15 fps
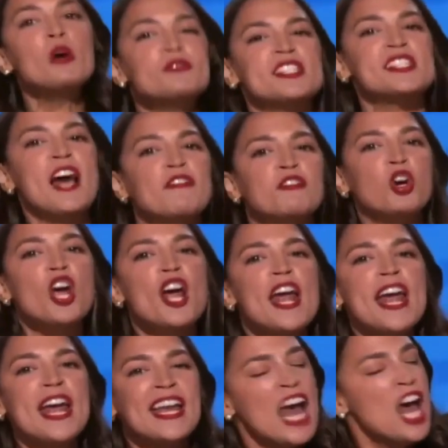the boots of
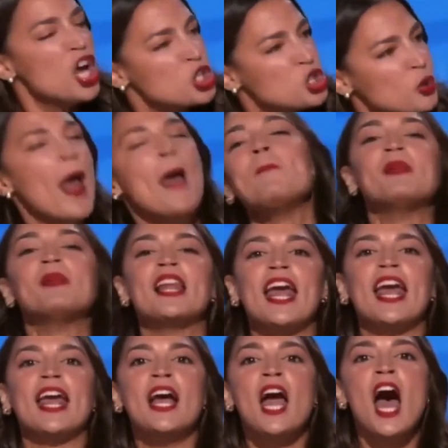greed,
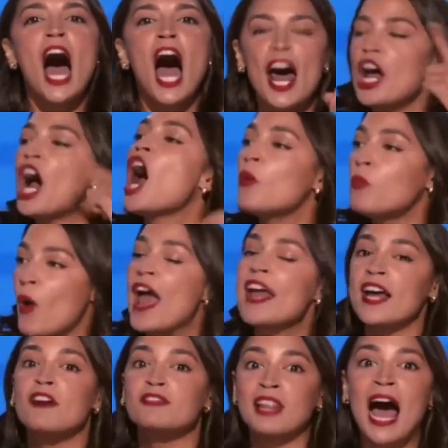trampling on our
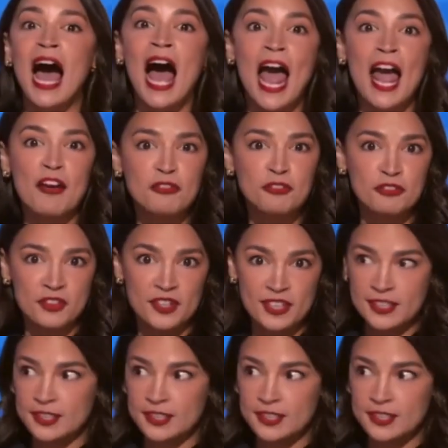way of life.